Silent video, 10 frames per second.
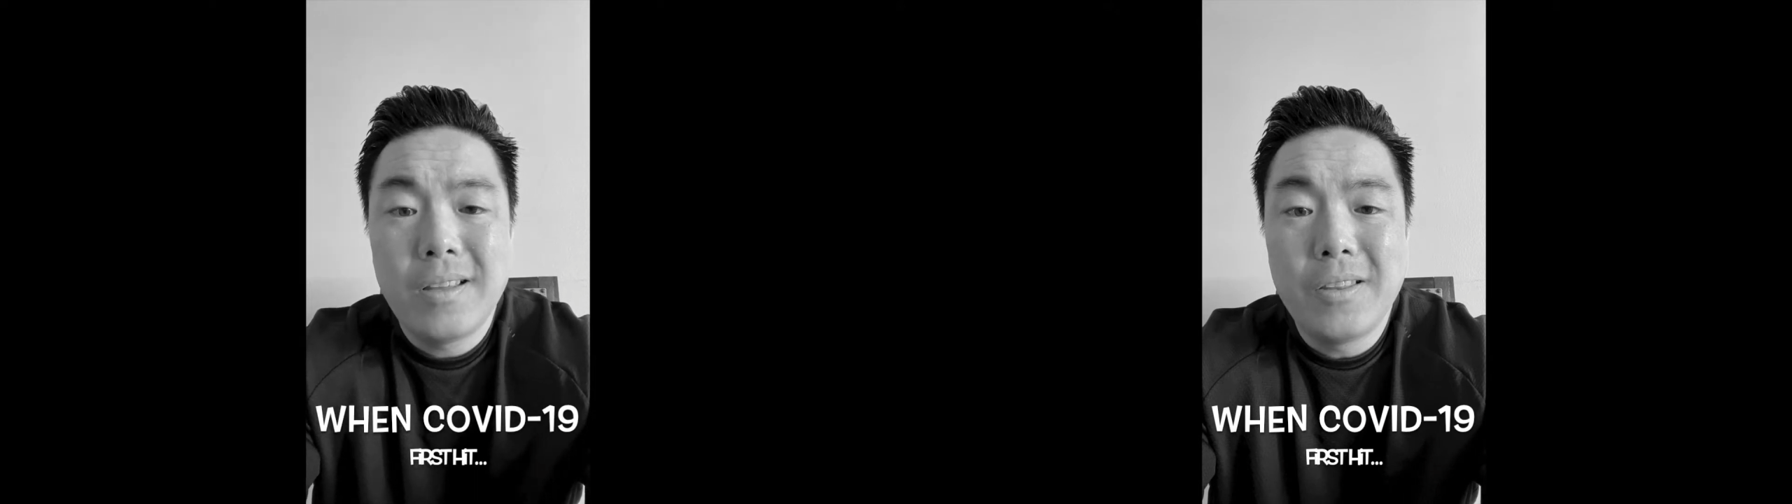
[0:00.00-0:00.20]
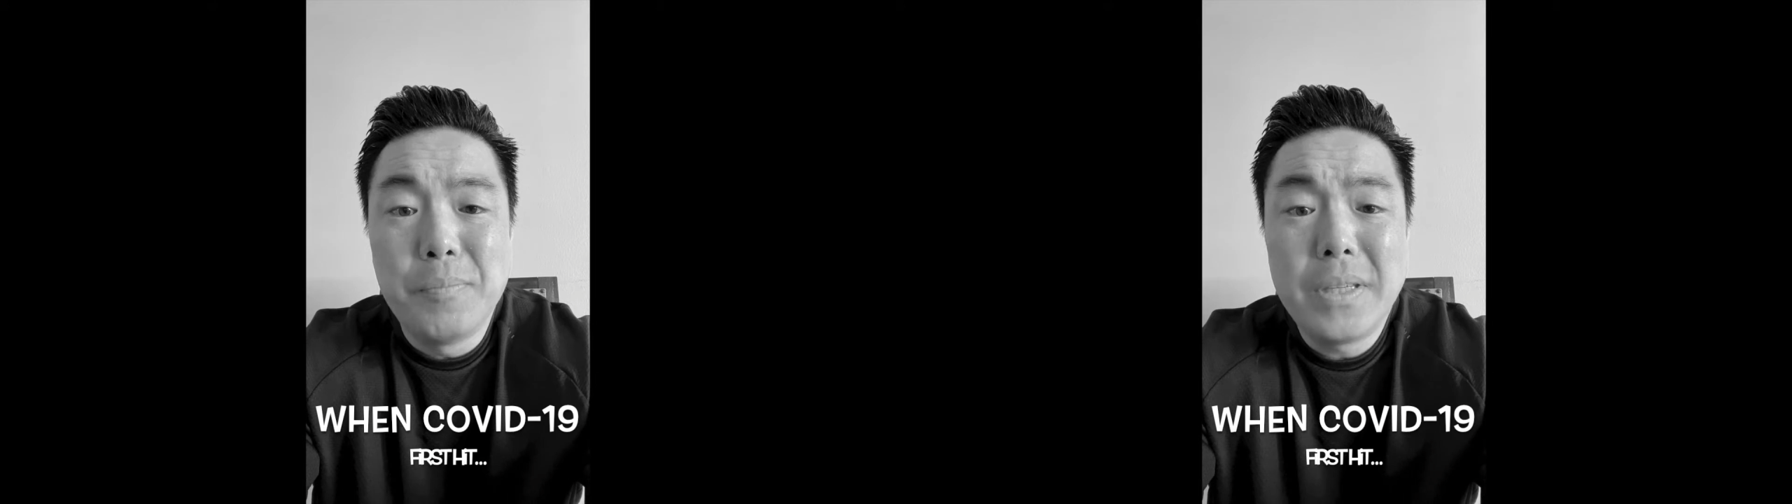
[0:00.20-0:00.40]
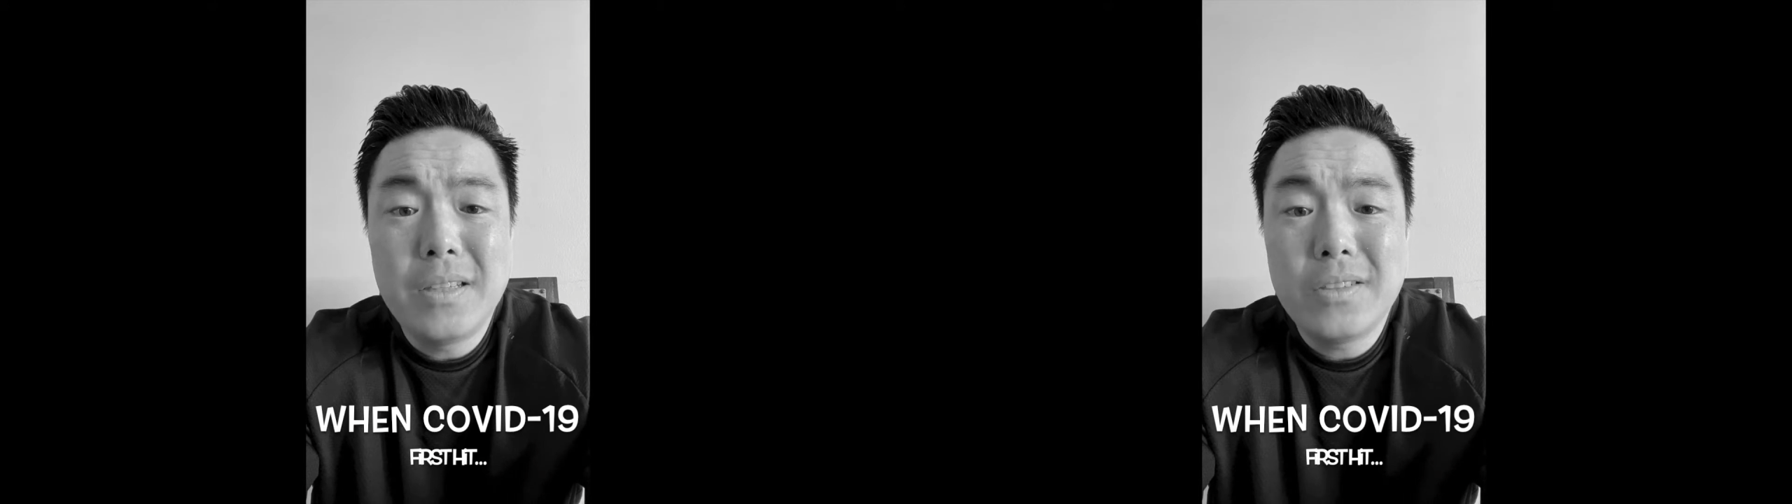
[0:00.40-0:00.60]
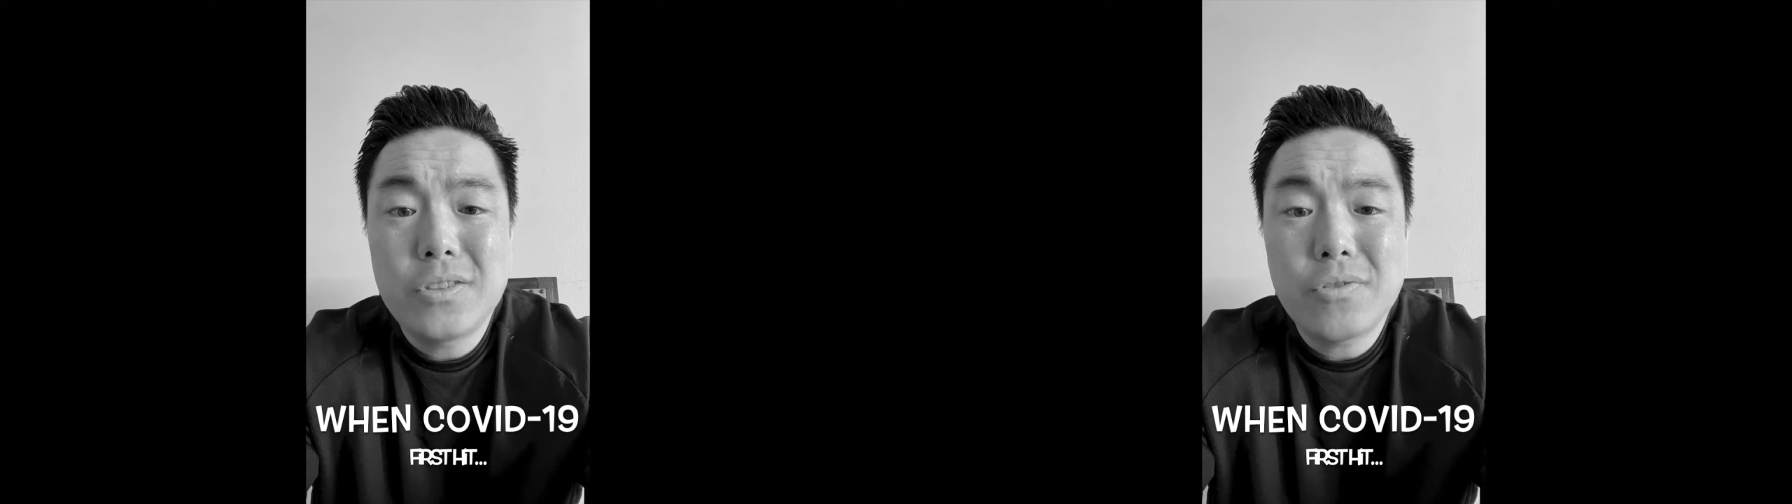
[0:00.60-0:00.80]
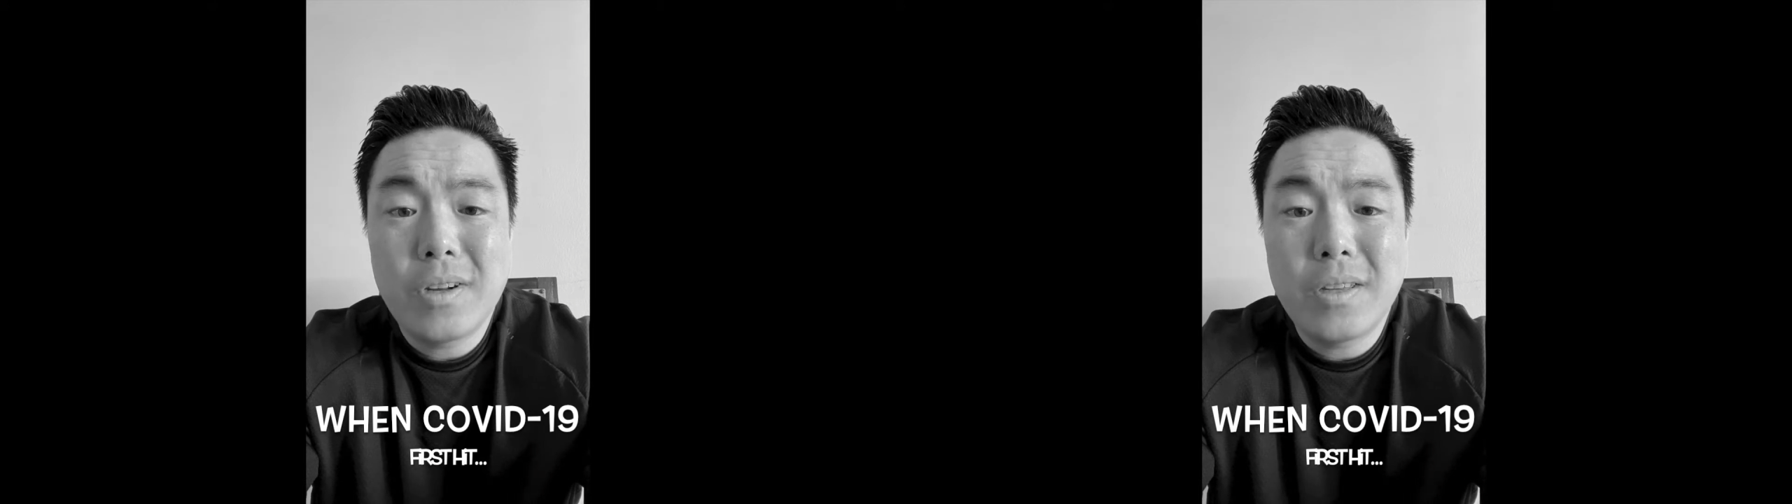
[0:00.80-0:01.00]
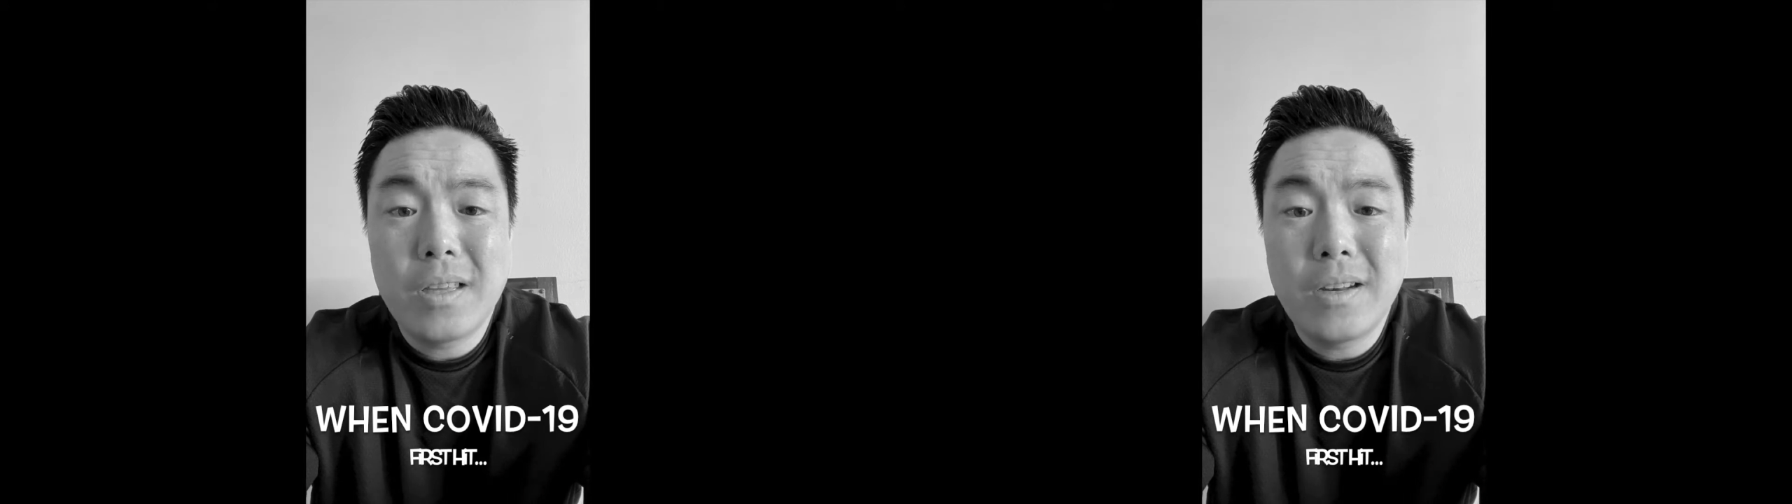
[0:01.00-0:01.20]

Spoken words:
The media is trying to get